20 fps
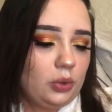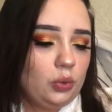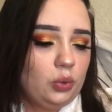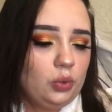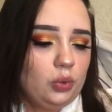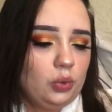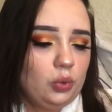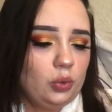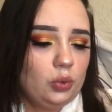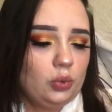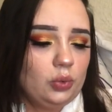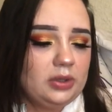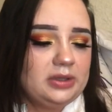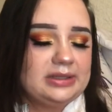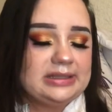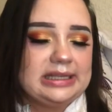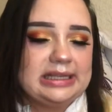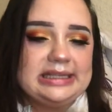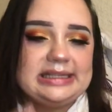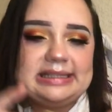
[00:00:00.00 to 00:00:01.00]
Ooh,
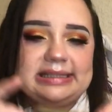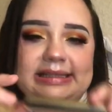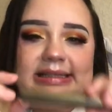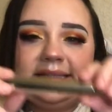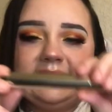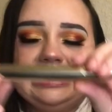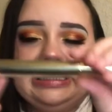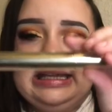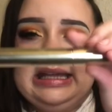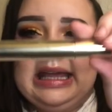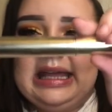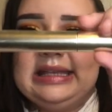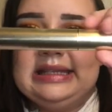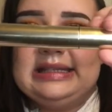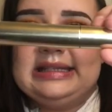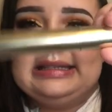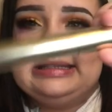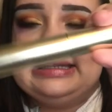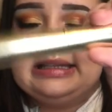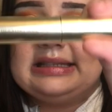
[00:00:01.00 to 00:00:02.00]
it's like sleek and
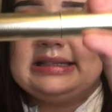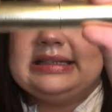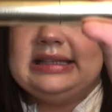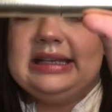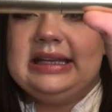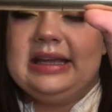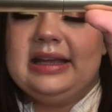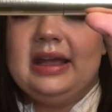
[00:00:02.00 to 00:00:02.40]
sexy.